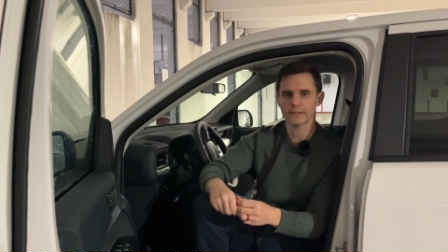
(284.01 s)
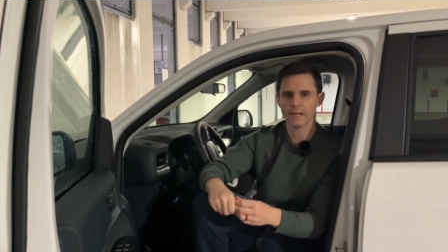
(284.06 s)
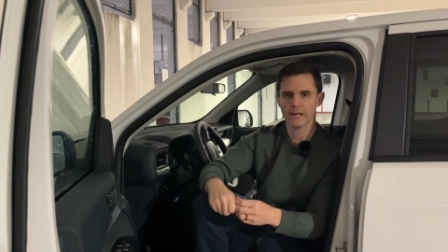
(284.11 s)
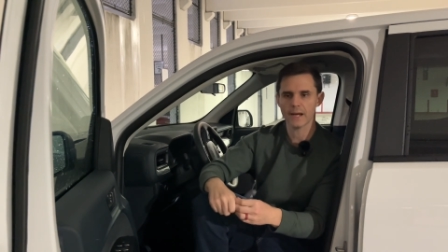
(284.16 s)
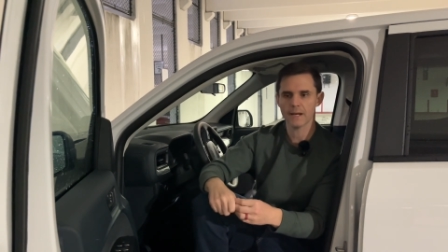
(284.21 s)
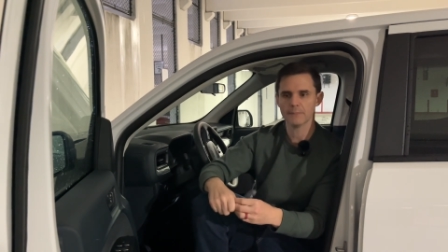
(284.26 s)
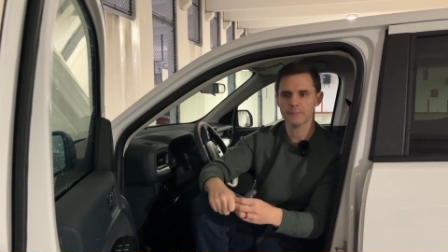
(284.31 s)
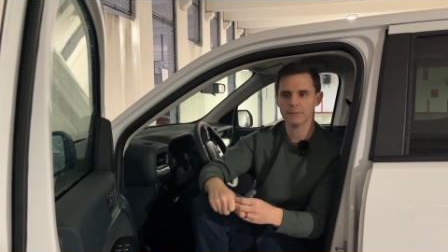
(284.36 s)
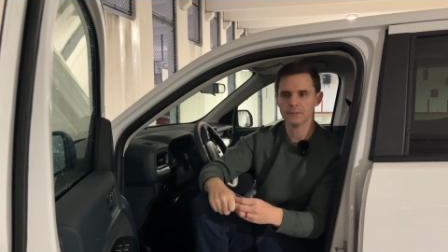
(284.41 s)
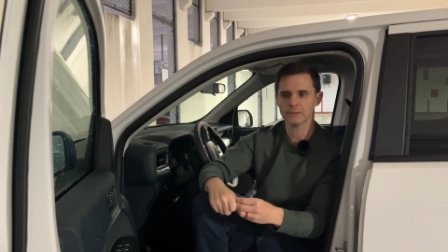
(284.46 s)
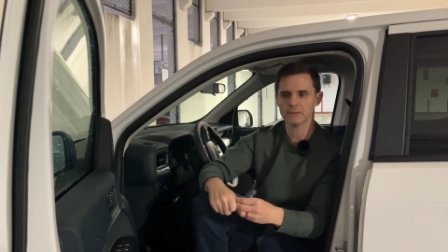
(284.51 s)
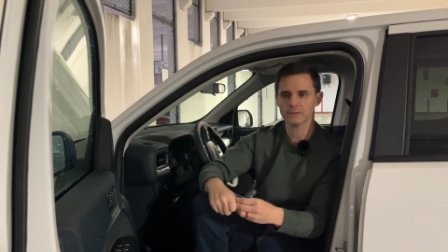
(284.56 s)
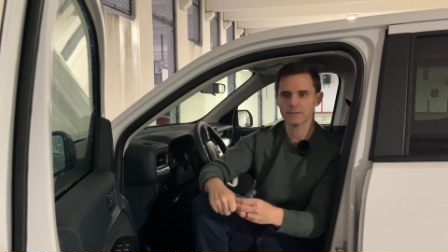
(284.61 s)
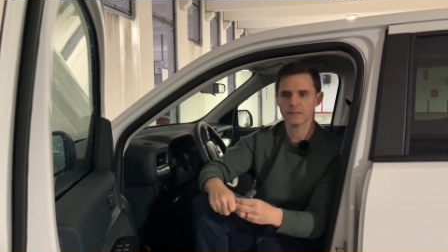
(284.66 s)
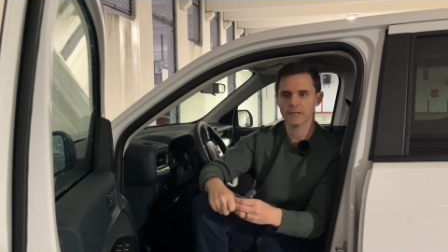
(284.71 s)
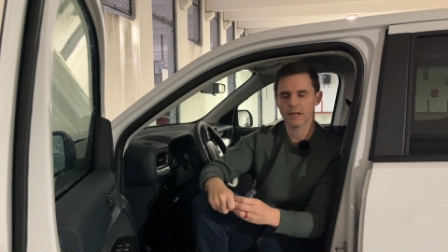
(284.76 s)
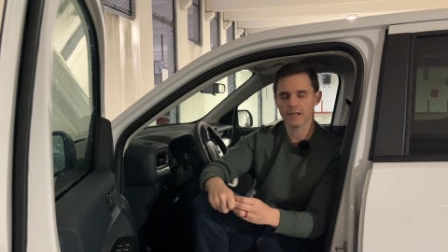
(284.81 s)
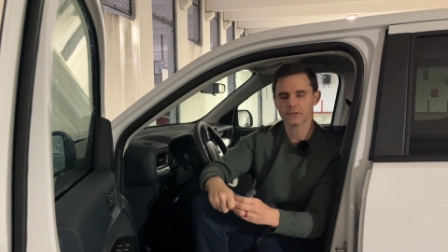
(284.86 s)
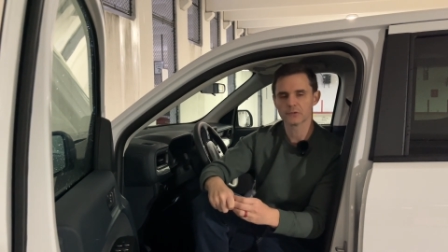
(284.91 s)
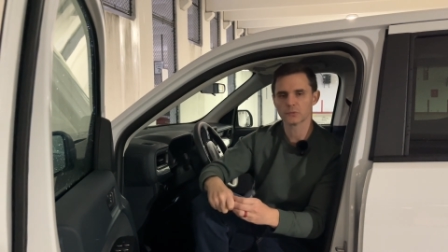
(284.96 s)
happened to
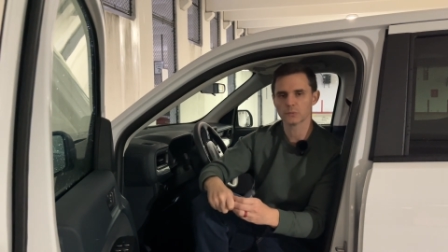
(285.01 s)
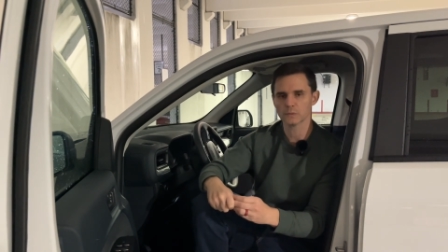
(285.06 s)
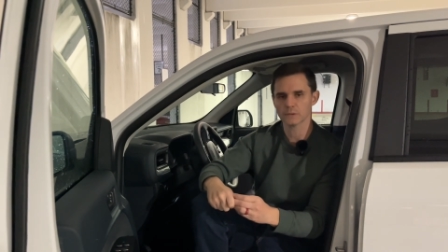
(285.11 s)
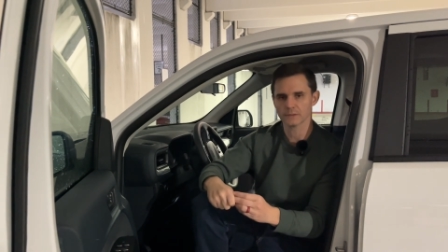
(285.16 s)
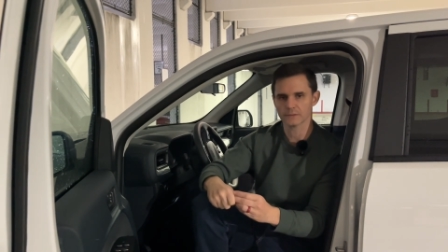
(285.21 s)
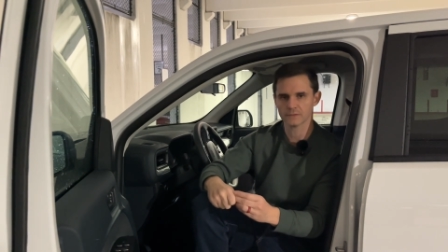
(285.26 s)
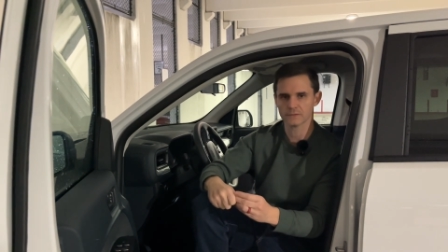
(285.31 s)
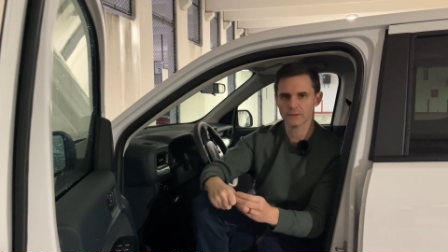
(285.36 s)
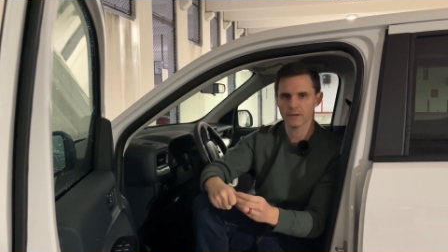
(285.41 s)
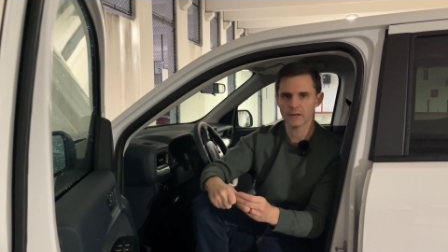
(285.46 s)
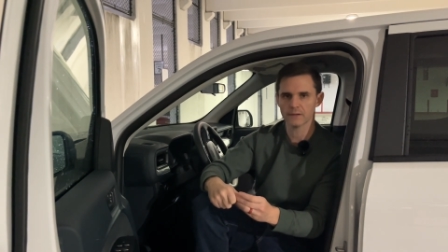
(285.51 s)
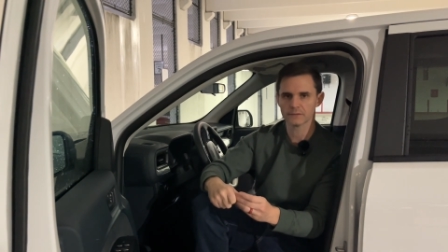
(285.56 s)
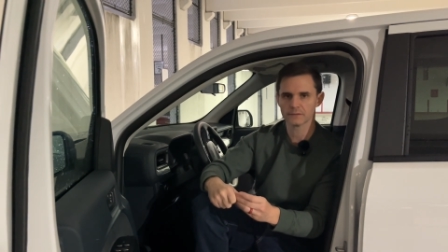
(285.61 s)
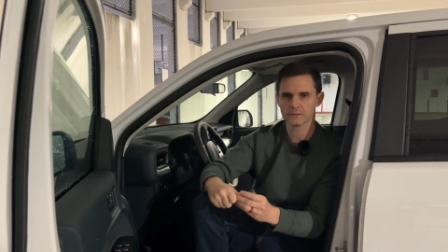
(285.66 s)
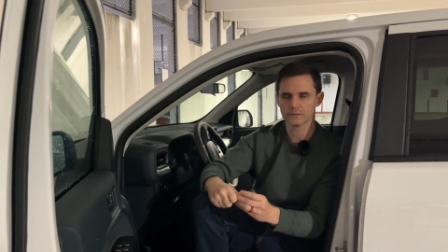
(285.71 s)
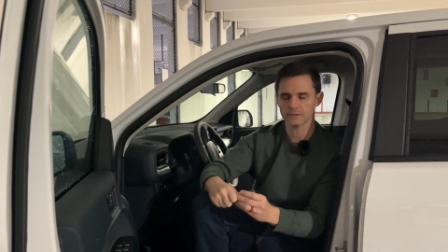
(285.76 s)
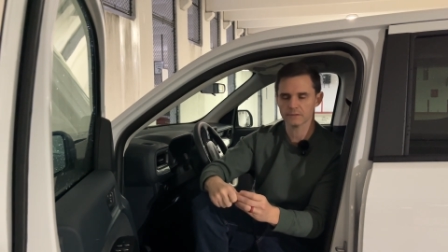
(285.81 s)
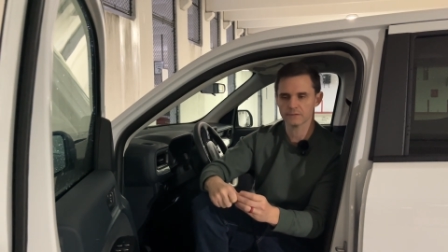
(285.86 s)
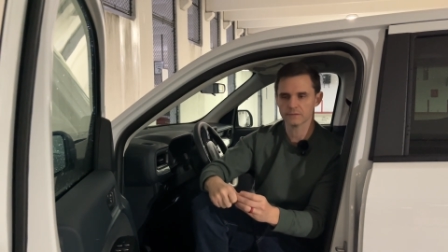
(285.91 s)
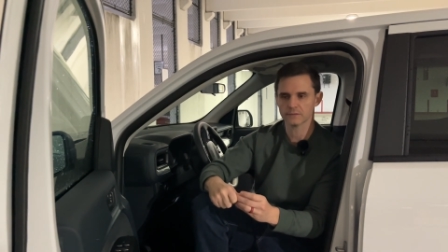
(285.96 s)
the actual
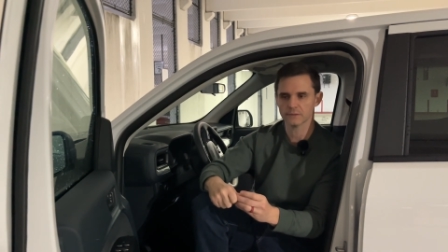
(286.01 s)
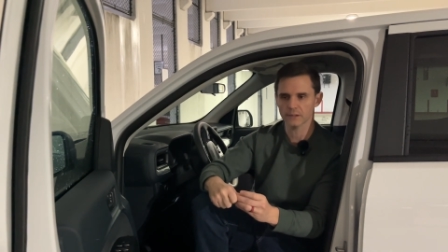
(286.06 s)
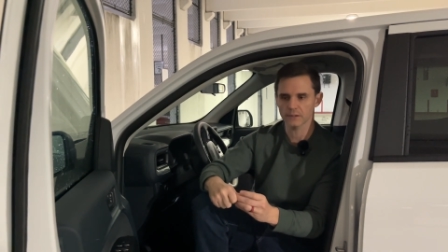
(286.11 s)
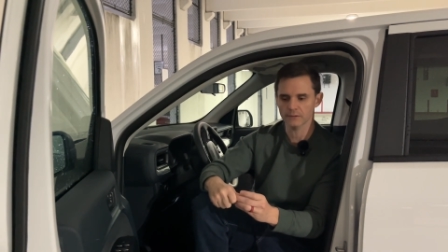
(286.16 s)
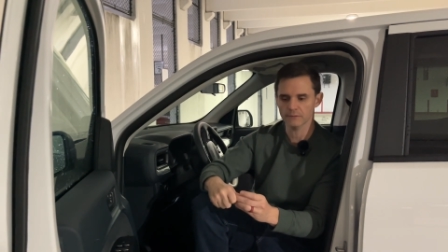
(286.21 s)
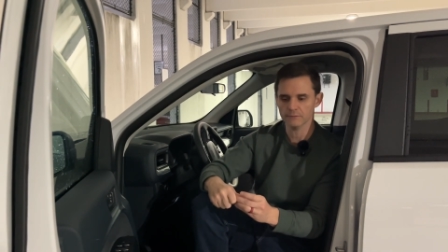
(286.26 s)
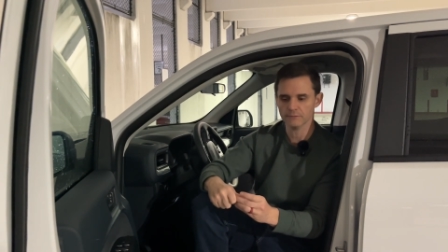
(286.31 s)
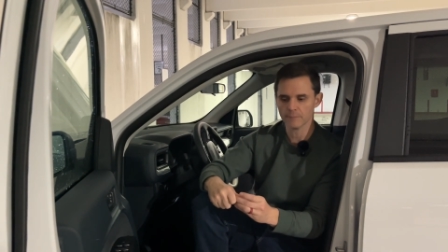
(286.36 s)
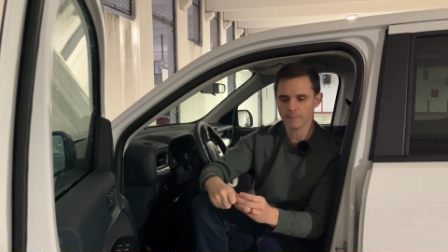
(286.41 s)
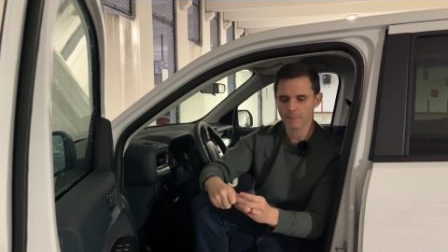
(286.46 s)
exhaust itself.